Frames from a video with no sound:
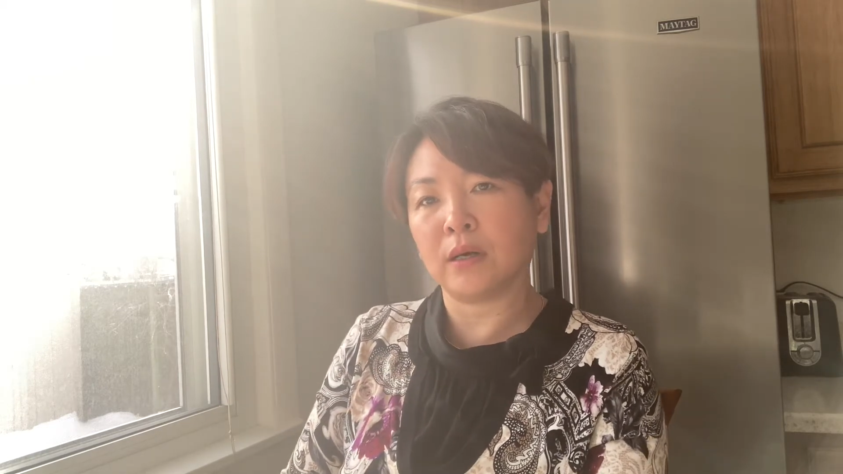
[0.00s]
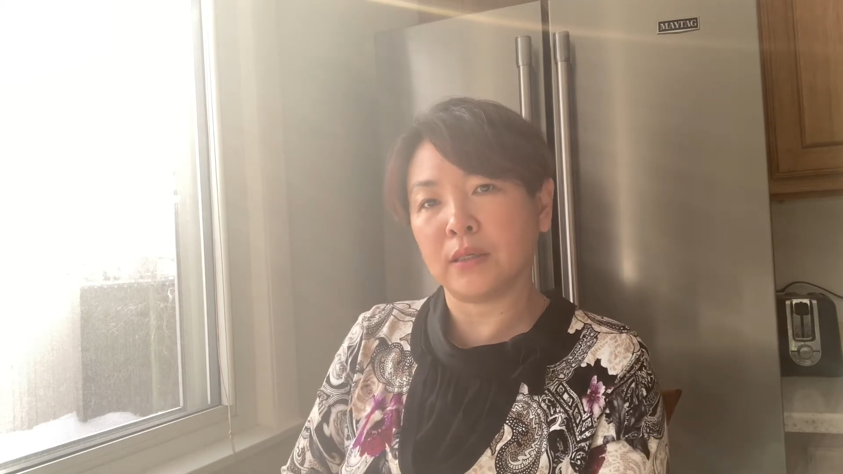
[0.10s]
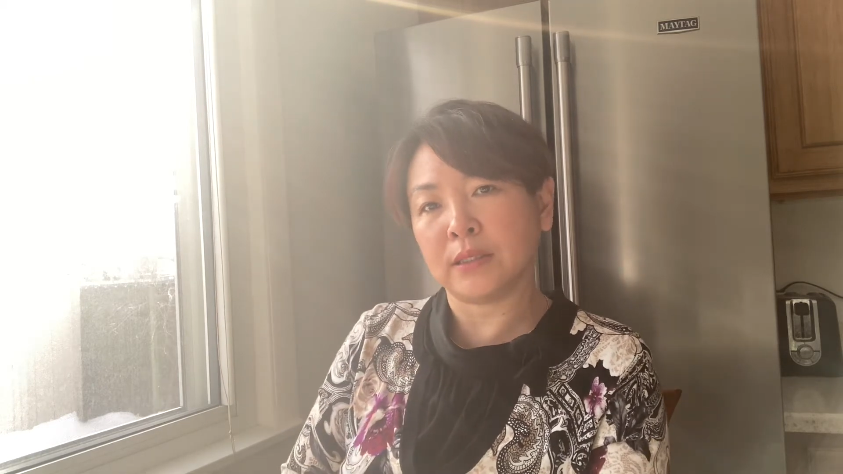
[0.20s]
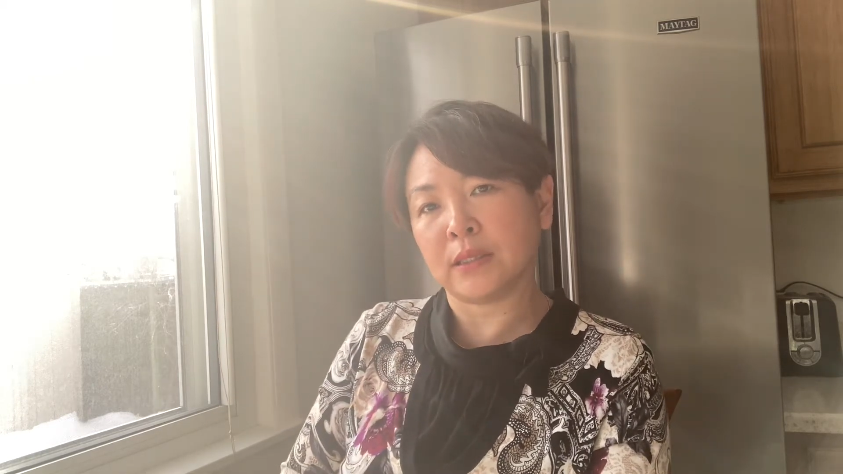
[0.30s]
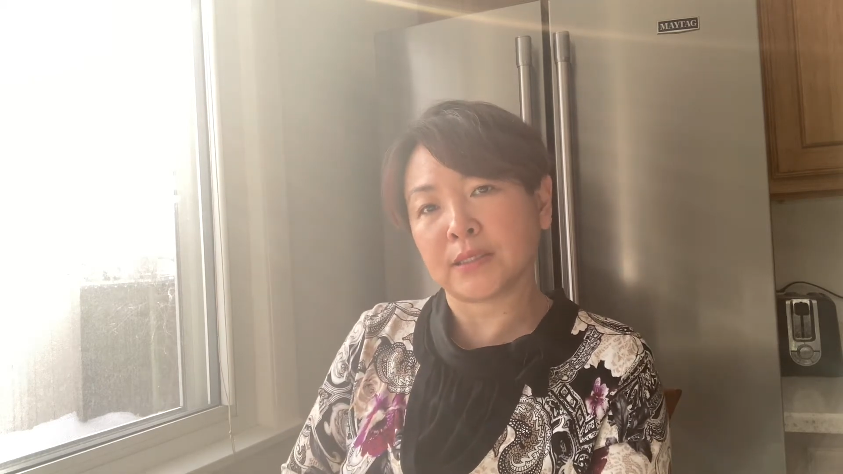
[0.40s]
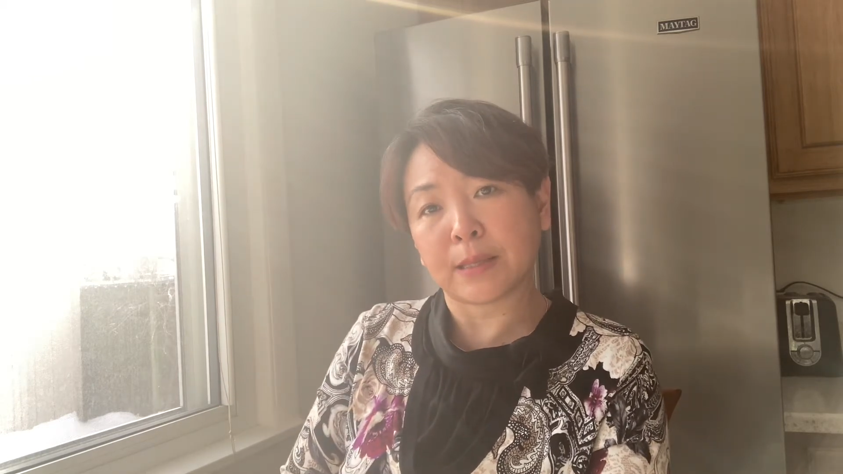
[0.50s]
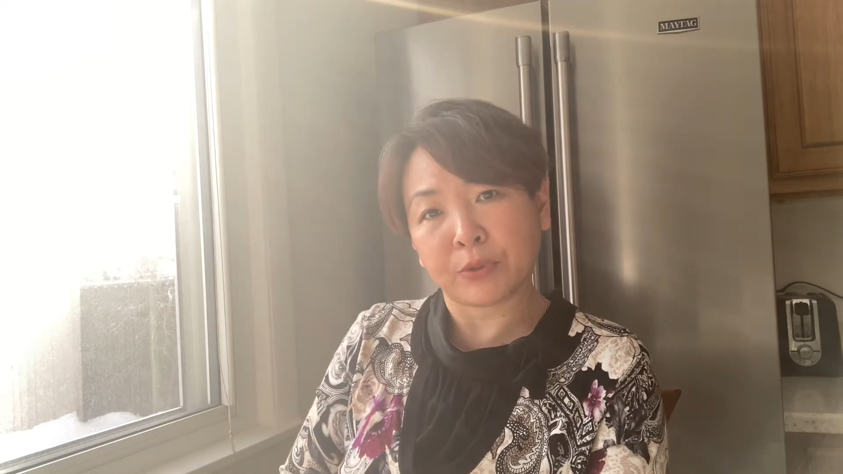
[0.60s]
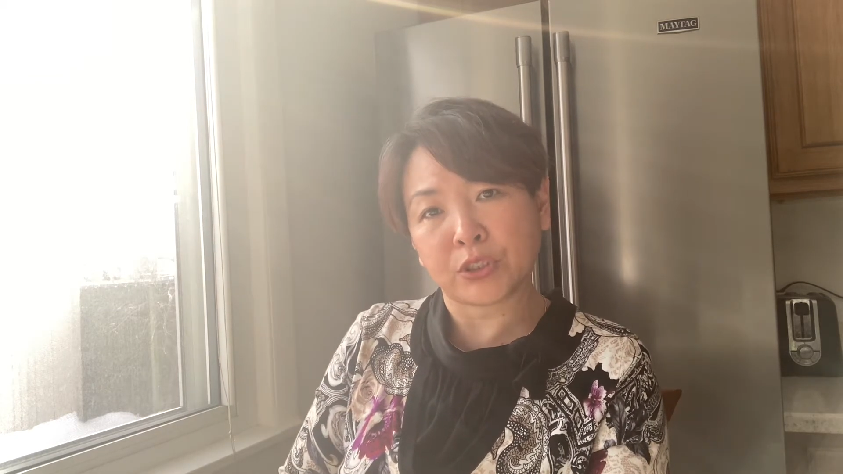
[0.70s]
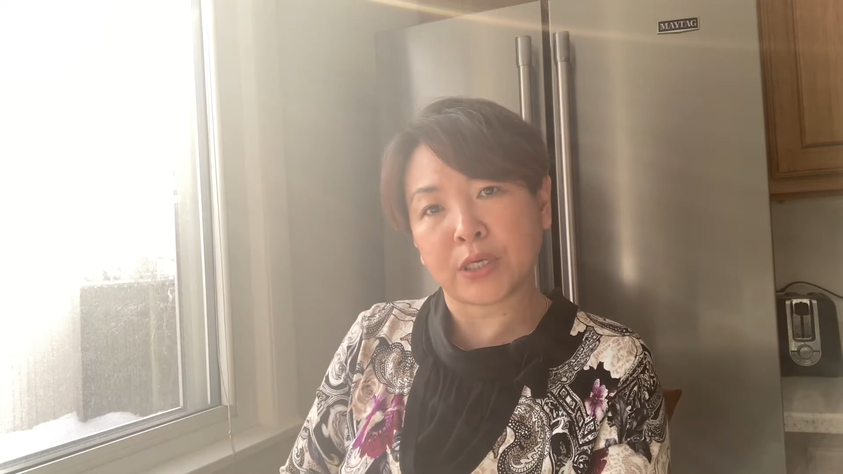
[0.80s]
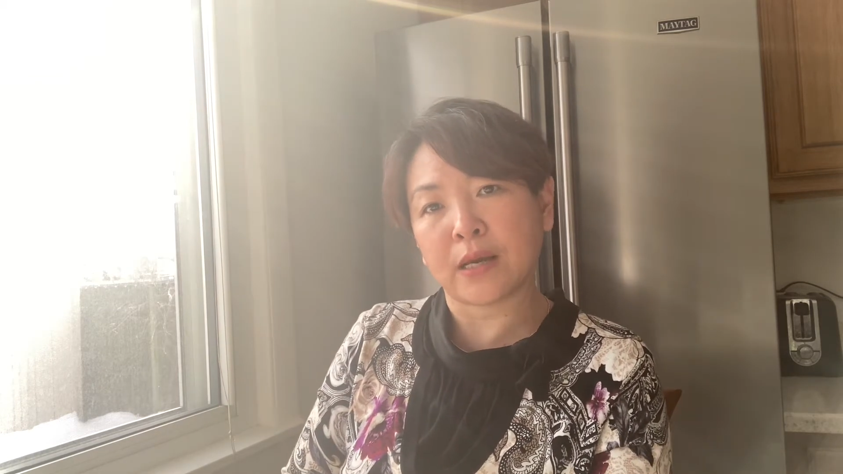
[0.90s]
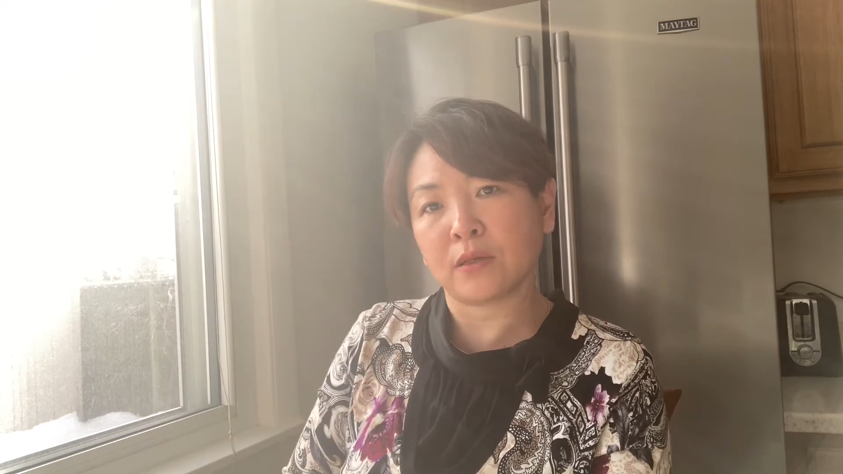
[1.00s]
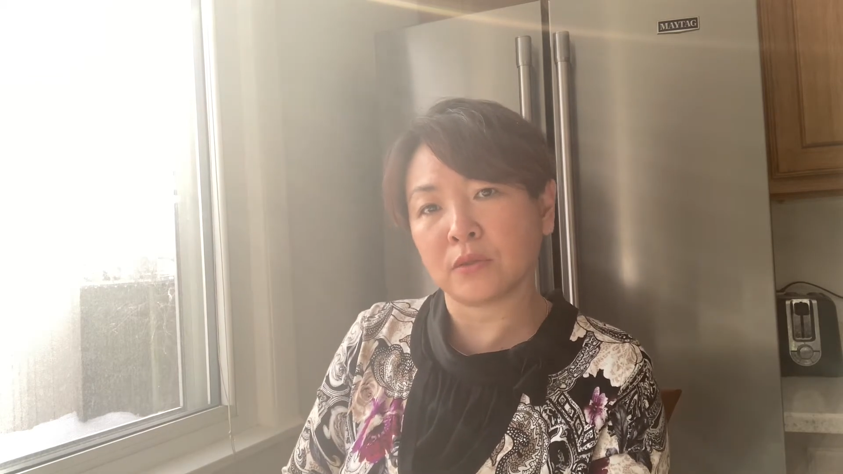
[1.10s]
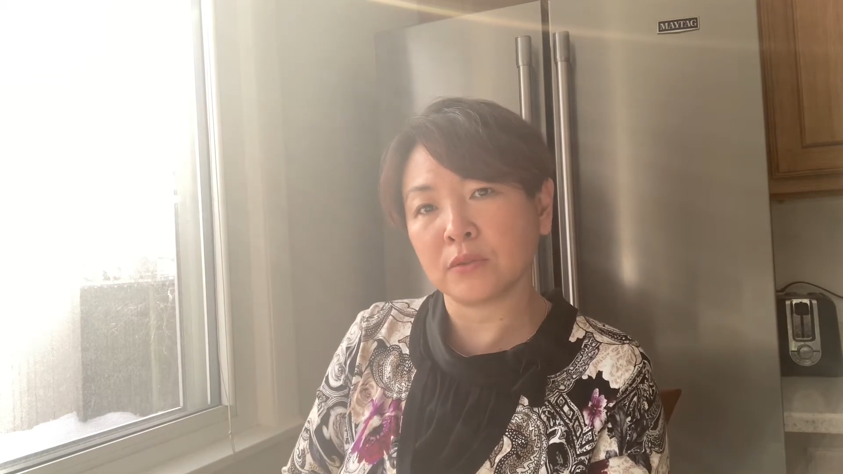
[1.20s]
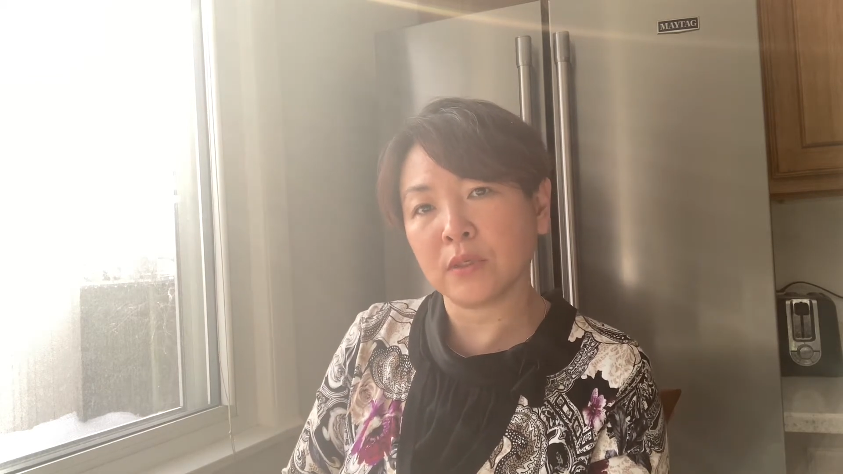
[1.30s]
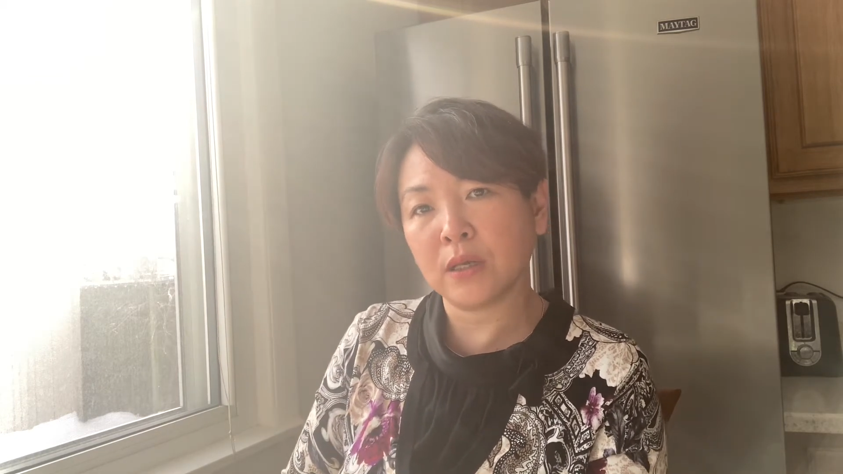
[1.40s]
in a separate
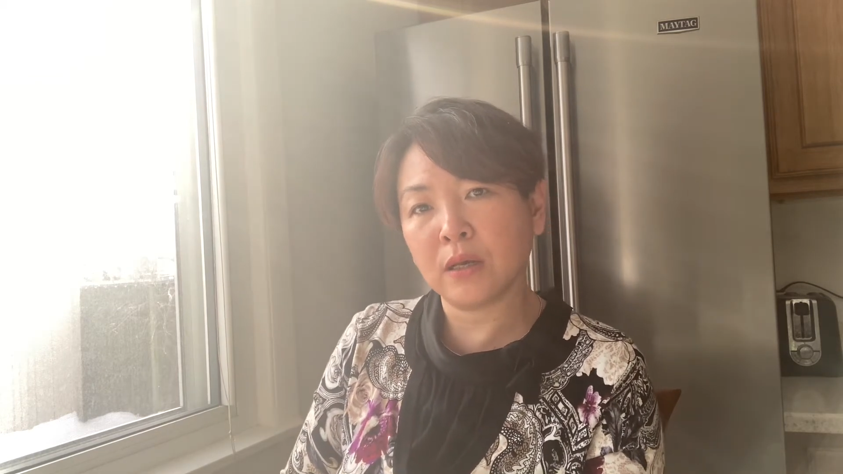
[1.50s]
channel